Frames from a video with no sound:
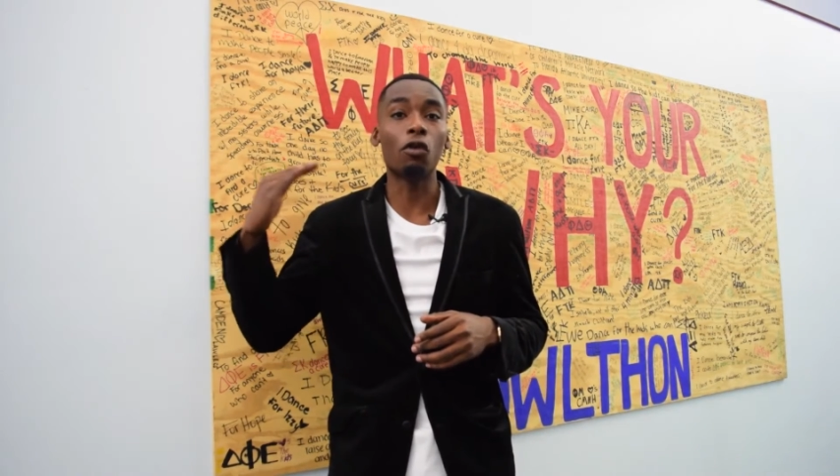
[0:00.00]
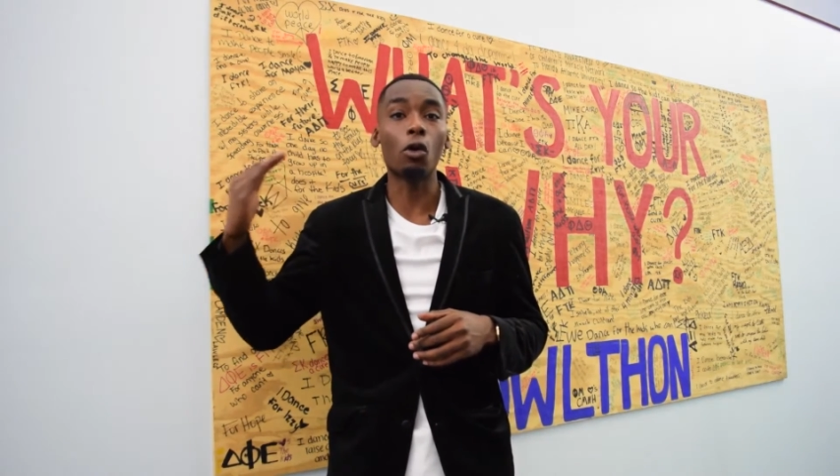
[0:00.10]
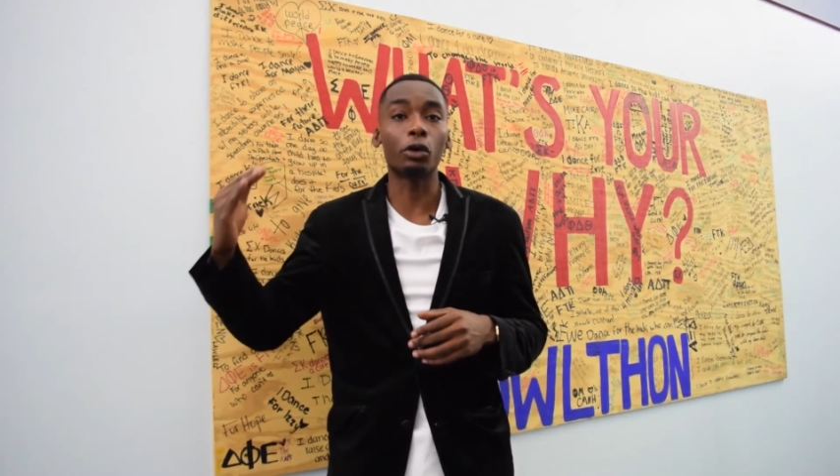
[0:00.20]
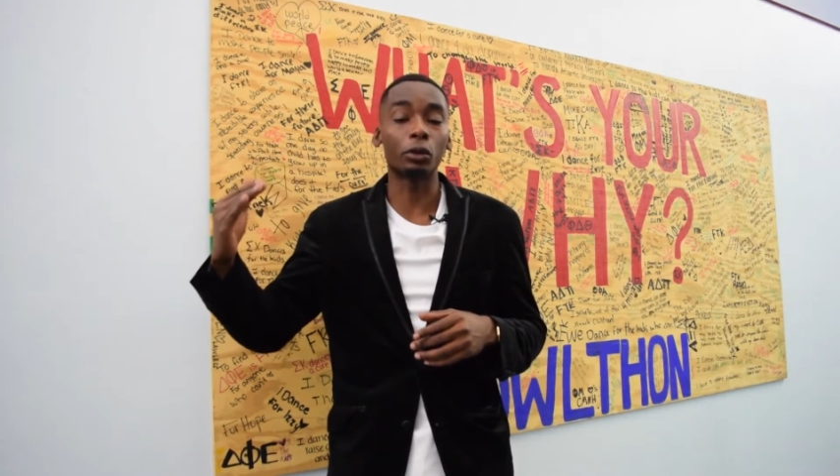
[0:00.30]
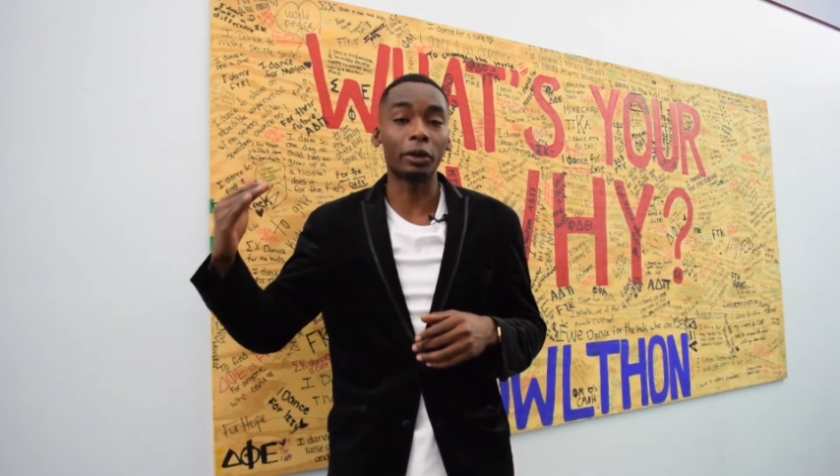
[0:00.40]

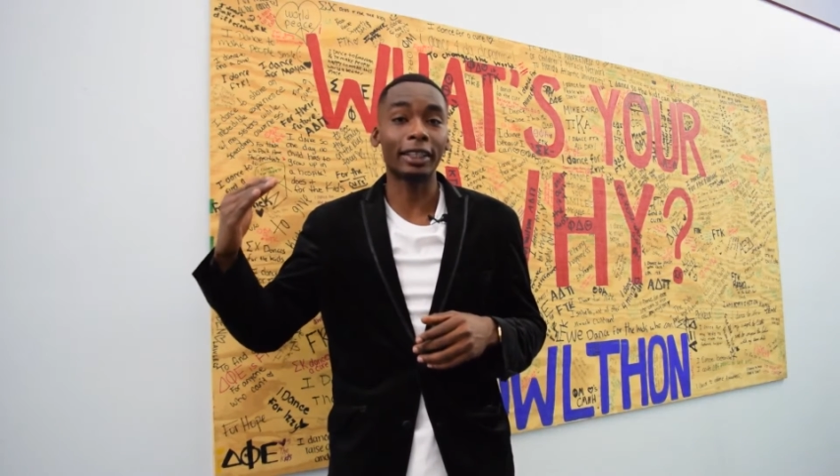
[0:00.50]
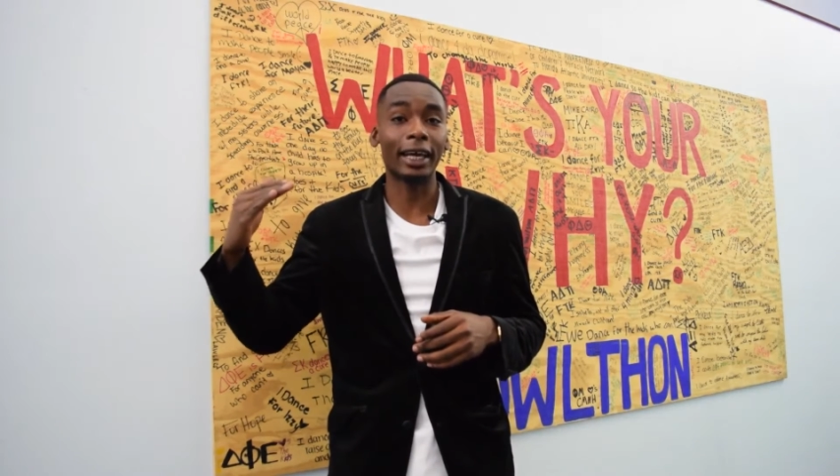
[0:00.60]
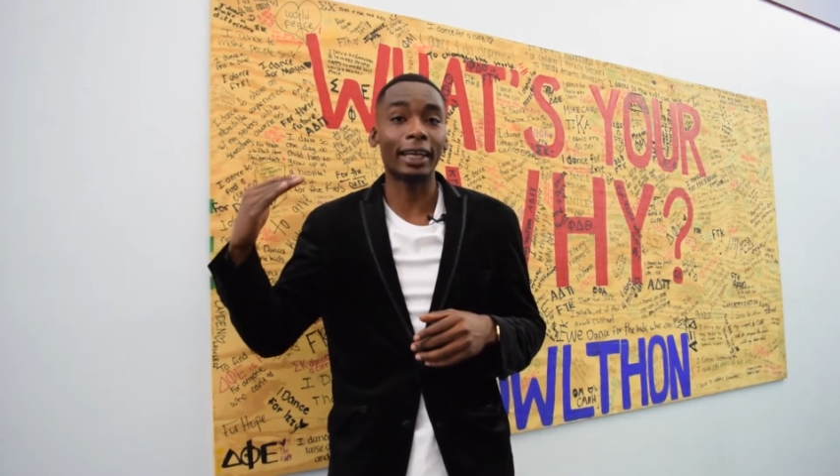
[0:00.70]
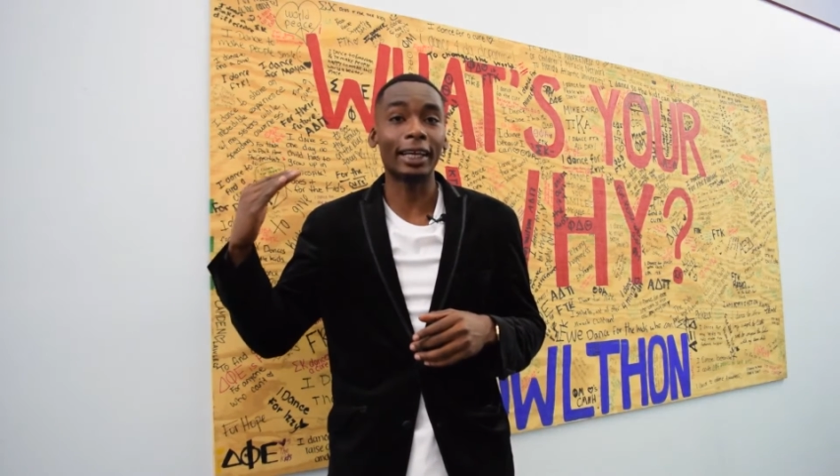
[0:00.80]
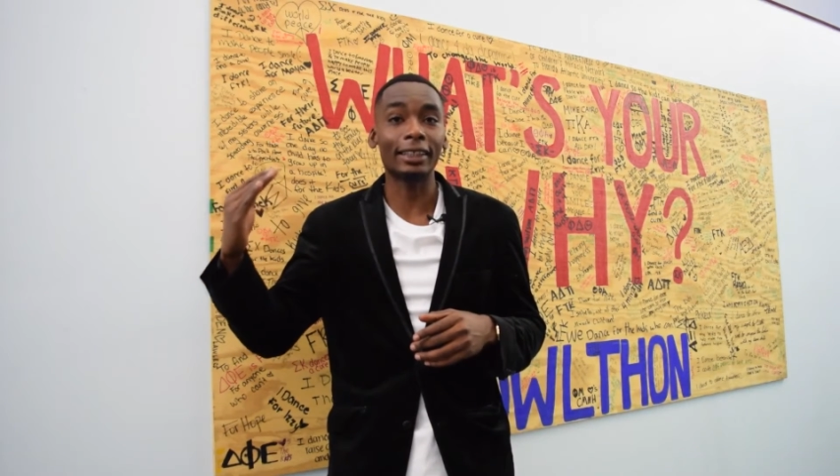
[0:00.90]
forward with
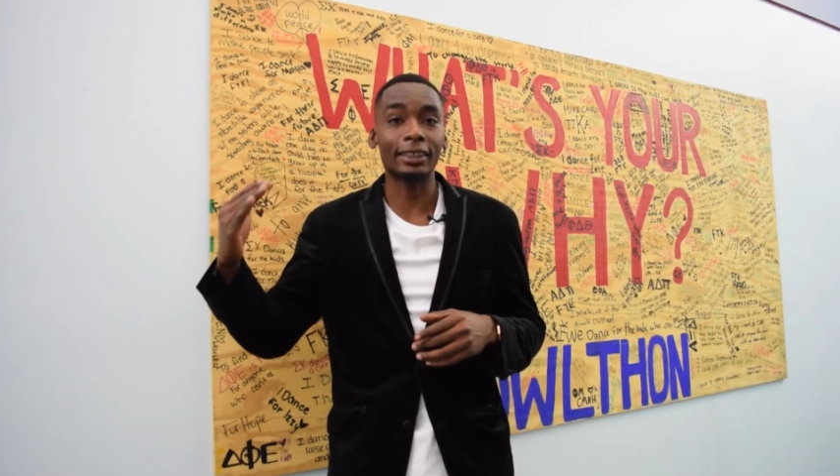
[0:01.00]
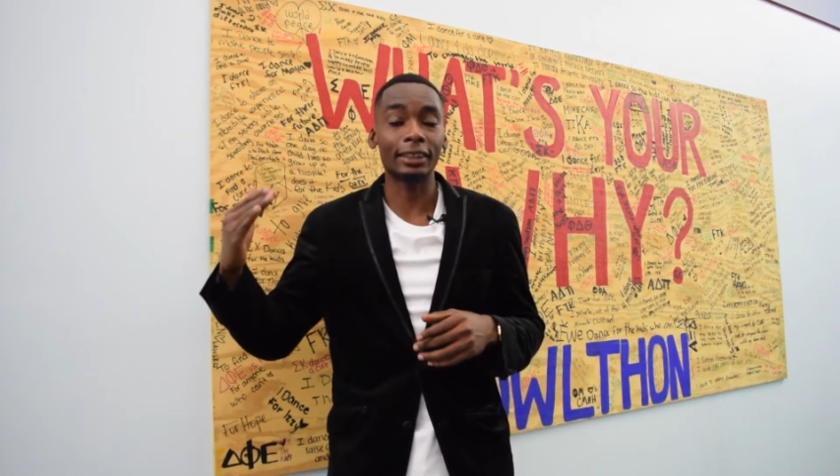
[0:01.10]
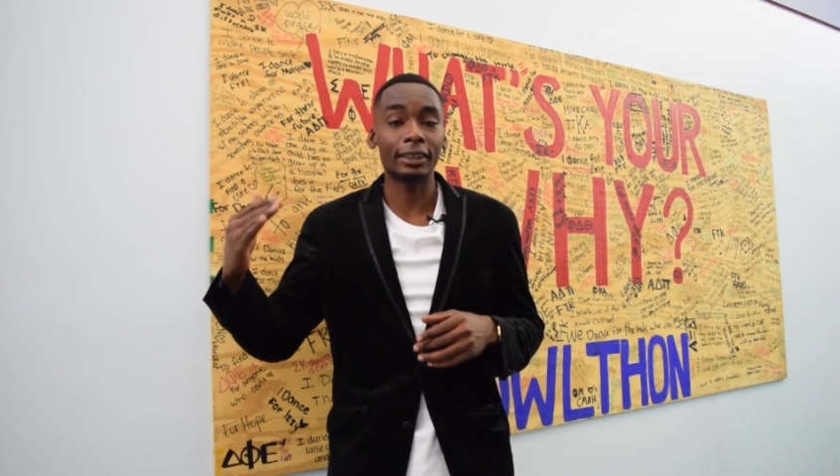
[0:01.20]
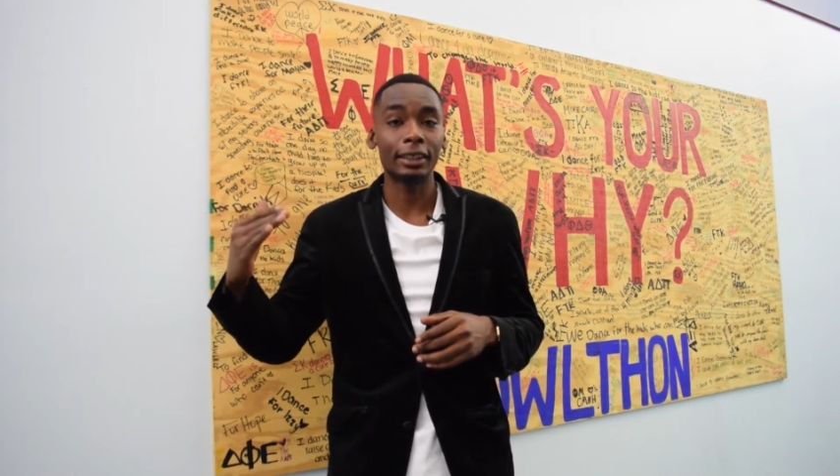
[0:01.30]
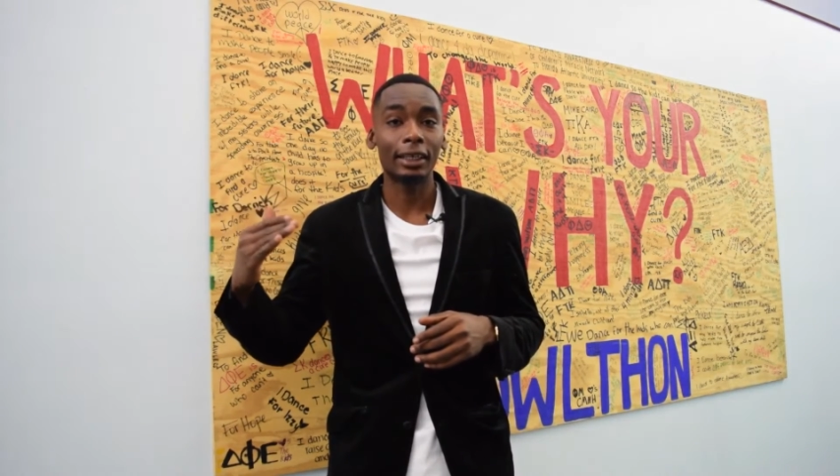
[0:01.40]
that
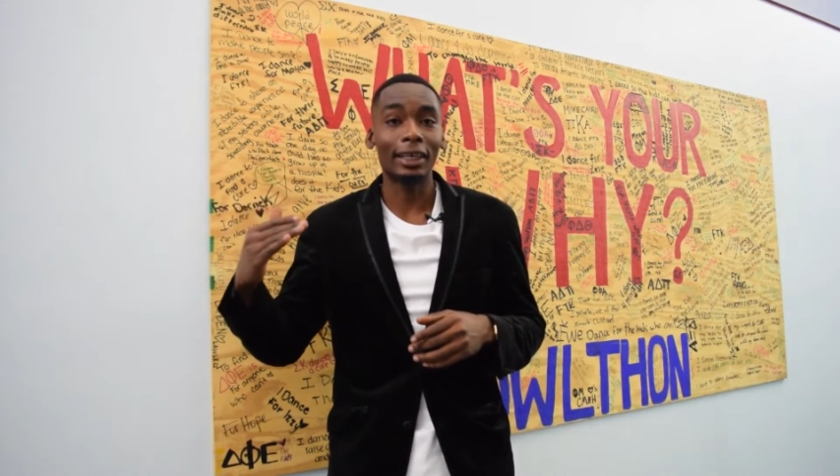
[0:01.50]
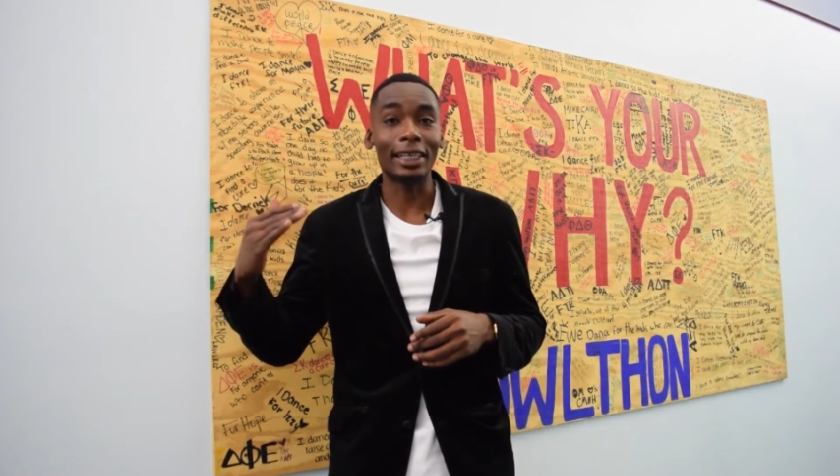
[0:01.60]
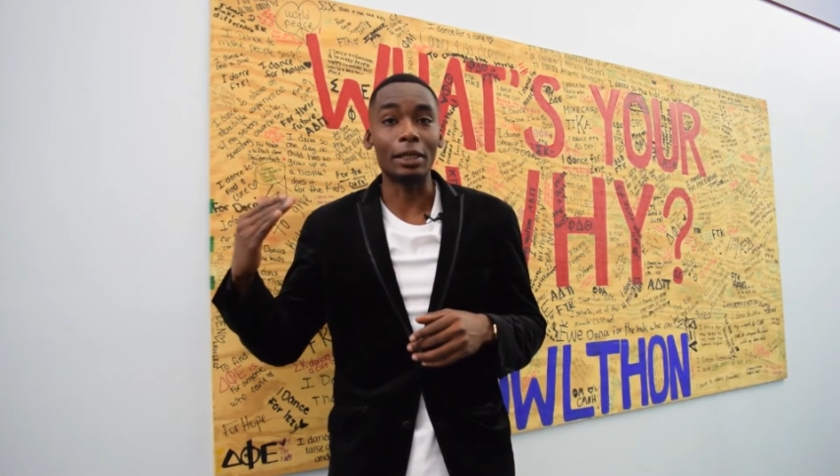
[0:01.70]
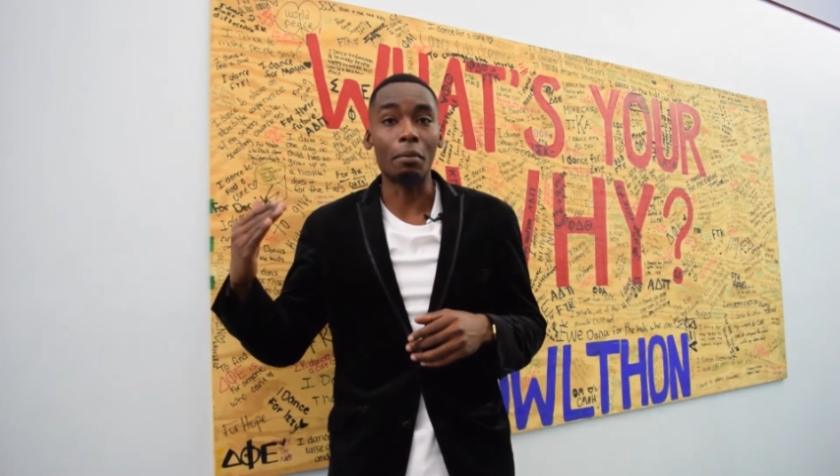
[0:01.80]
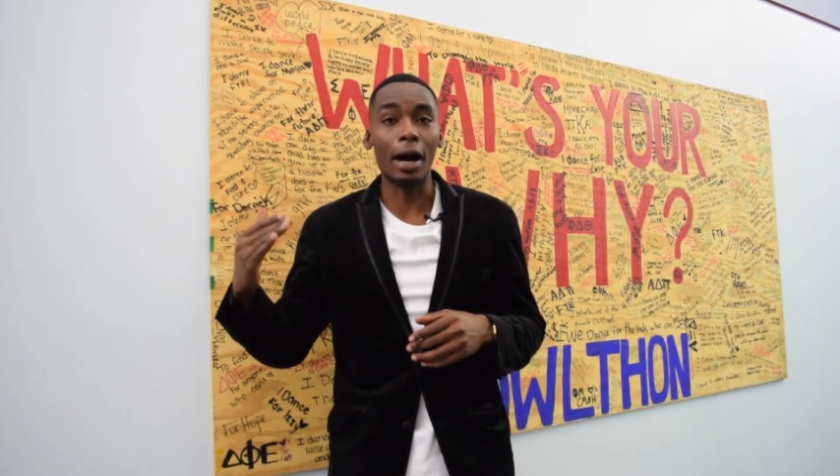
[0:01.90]
lesson
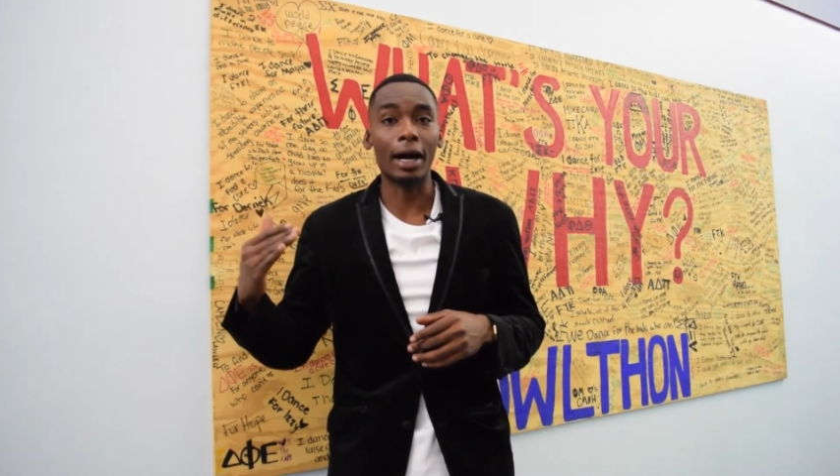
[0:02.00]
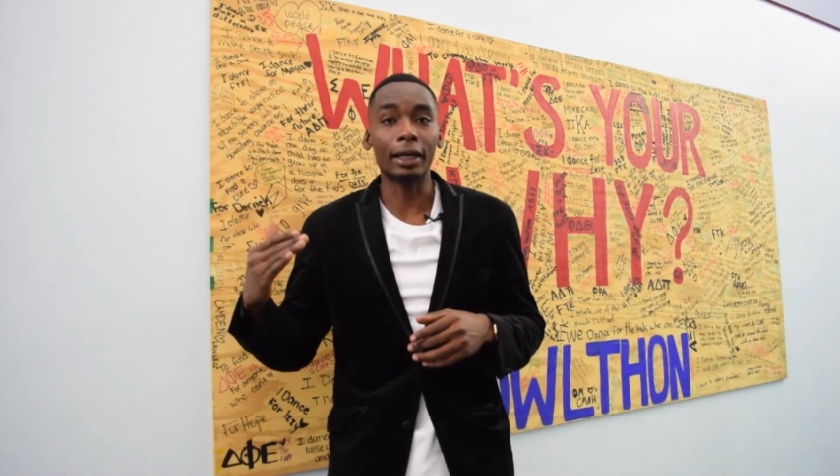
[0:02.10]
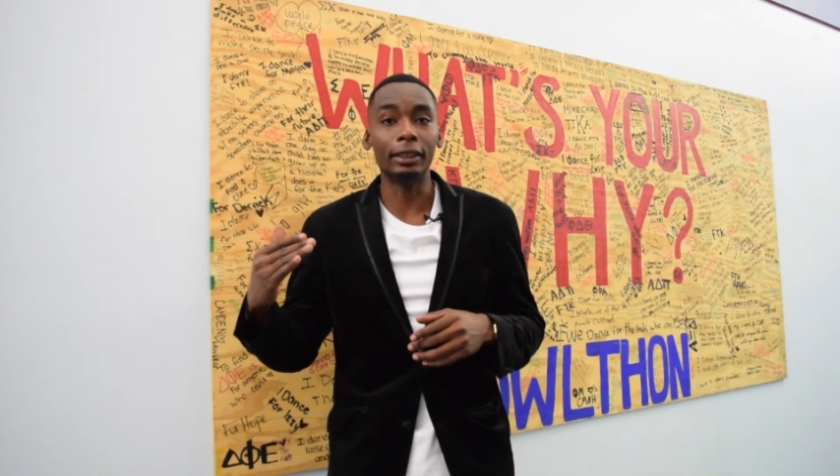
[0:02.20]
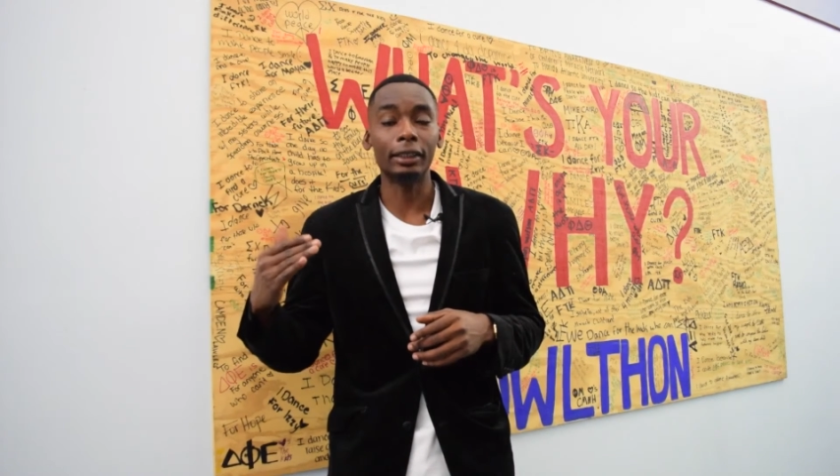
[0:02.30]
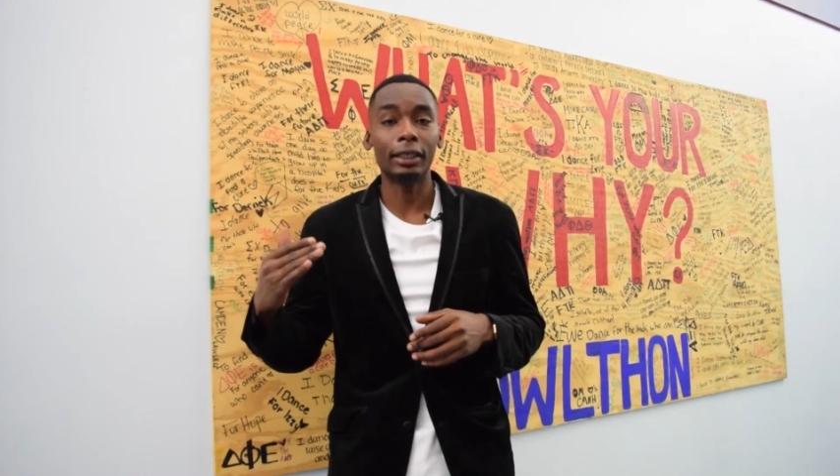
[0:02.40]
in
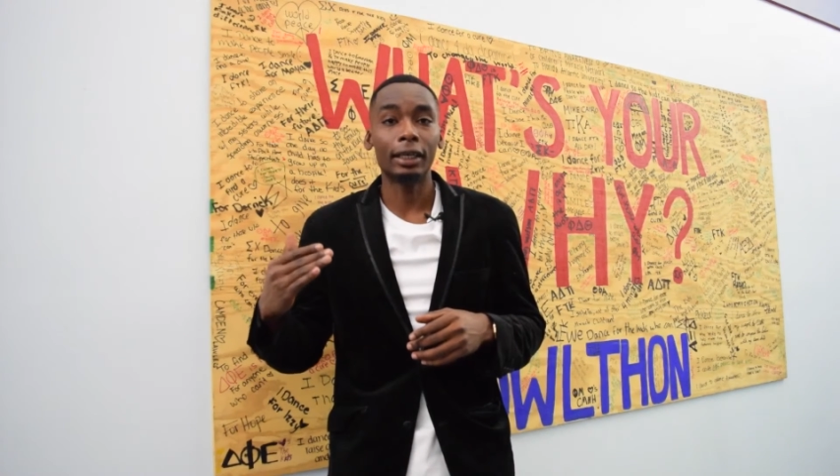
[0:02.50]
mind